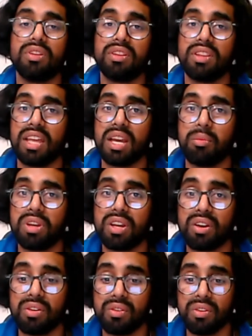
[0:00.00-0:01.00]
There we
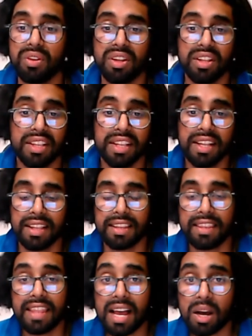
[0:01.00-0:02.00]
go.
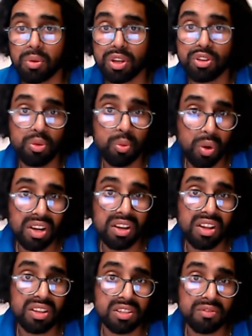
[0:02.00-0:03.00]
Now, we can do one
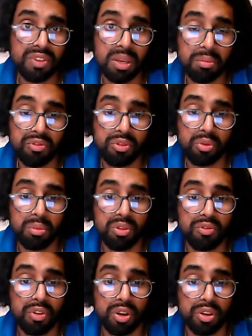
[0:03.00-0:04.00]
last thing before we
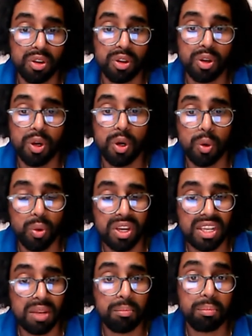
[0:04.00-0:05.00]
move on. We
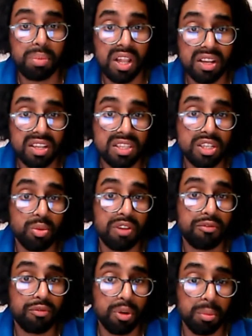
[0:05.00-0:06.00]
can plug this into our
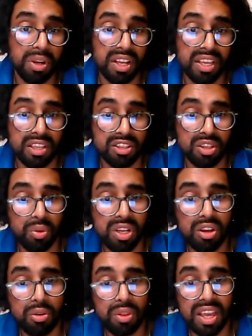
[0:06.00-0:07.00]
formula here. So we
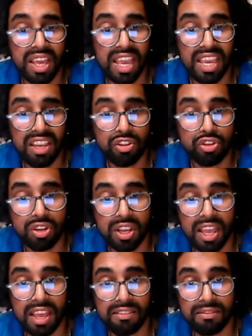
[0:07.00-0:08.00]
know that
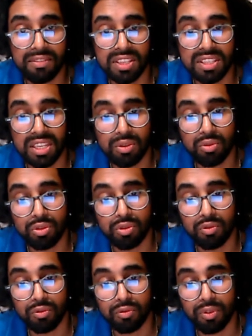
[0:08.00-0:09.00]
hf is equal to
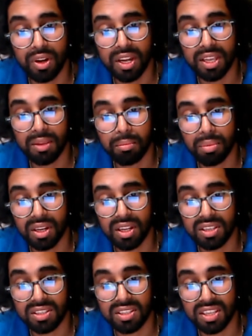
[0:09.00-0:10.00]
phi
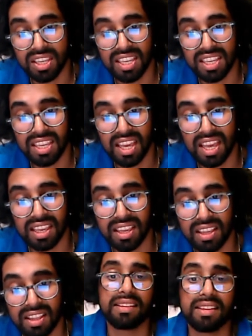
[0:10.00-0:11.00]
plus ek.
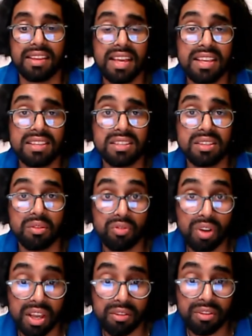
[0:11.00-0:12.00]
Yes,
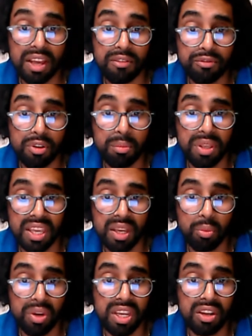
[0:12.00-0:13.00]
right. Now, from here,
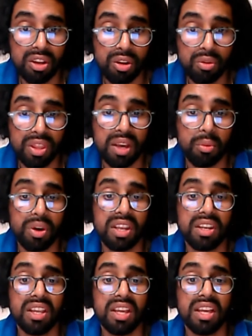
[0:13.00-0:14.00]
we know that
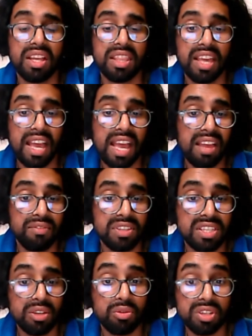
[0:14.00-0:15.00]
when the f
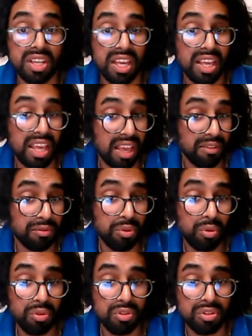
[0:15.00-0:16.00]
is equal to f
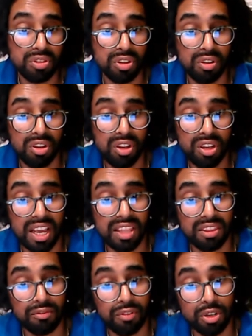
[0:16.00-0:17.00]
naught, so look at
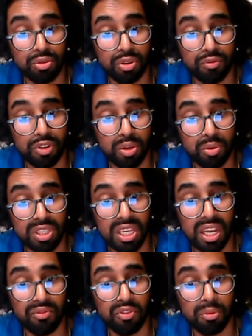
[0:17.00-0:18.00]
the threshold
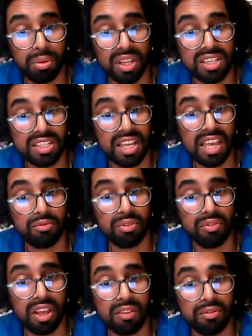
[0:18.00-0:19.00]
frequency, I've replaced f
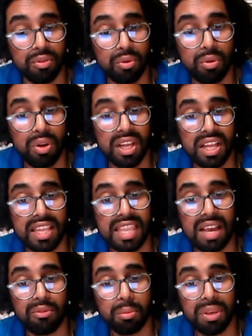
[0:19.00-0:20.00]
with f naught,
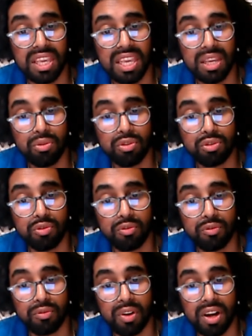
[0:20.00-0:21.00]
that will be equal to
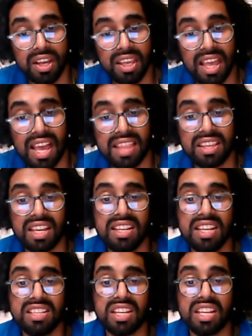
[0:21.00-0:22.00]
phi, and the
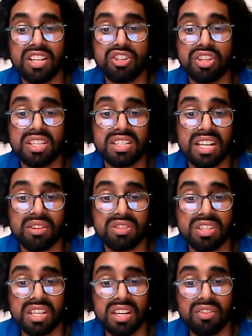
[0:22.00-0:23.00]
kinetic energy is now
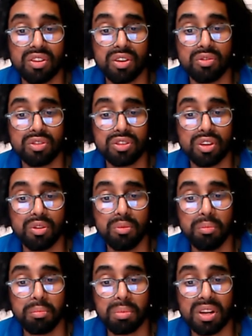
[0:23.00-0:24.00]
zero, so
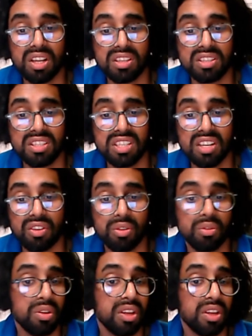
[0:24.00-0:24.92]
plus zero.